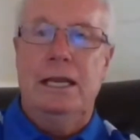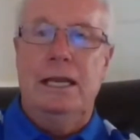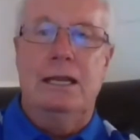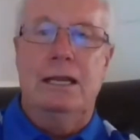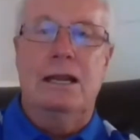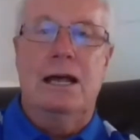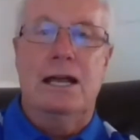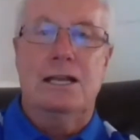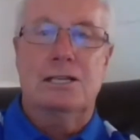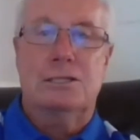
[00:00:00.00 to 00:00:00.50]

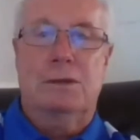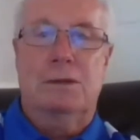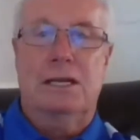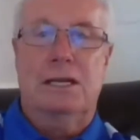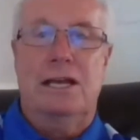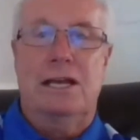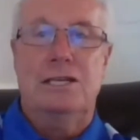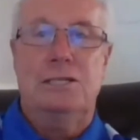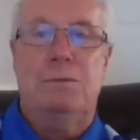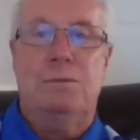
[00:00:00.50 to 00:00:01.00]
in
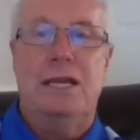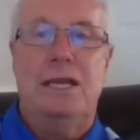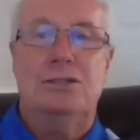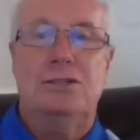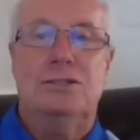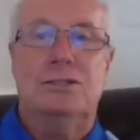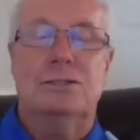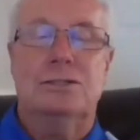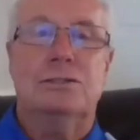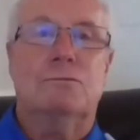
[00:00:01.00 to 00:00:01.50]
hospitalized
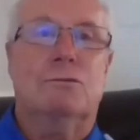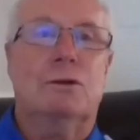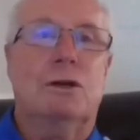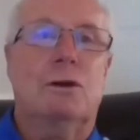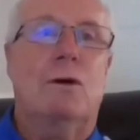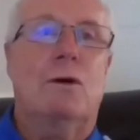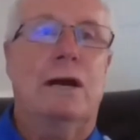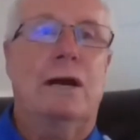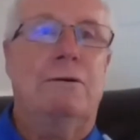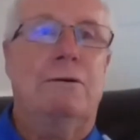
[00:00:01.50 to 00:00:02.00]
patients
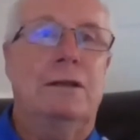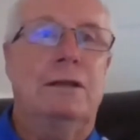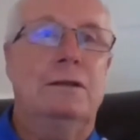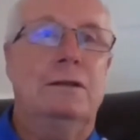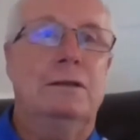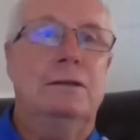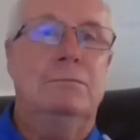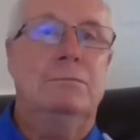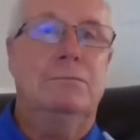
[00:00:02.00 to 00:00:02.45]
requiring